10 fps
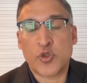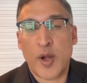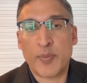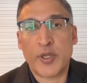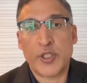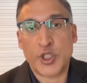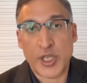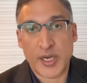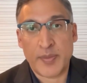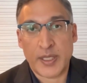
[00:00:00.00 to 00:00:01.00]
did Trump
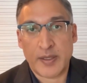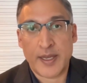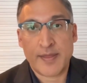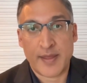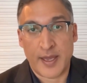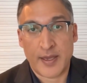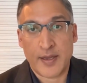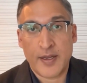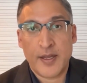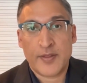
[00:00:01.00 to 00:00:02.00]
legitimately
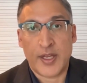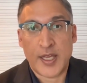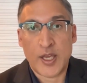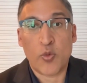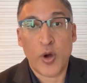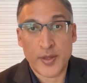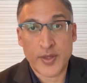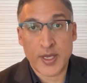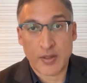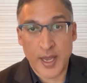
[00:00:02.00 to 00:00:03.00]
think that he
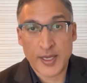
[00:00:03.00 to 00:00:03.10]
won the